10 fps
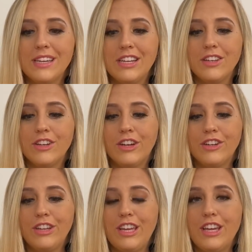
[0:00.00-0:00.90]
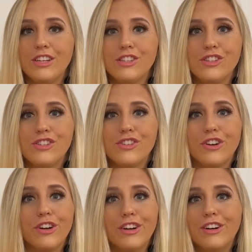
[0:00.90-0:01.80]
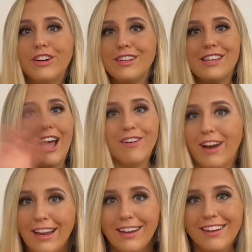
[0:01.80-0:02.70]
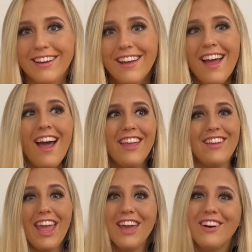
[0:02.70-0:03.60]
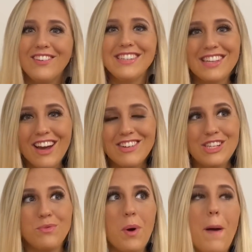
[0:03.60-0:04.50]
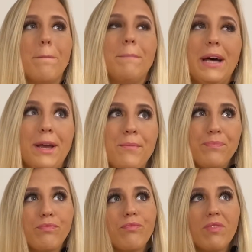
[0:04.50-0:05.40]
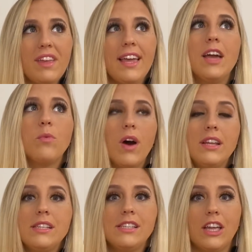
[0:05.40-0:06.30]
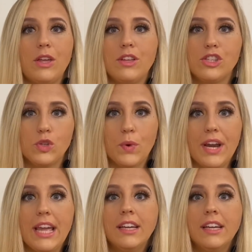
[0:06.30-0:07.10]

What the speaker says: And he is sure as heck right. Can't always get what you want. But I wanted to tell you this story.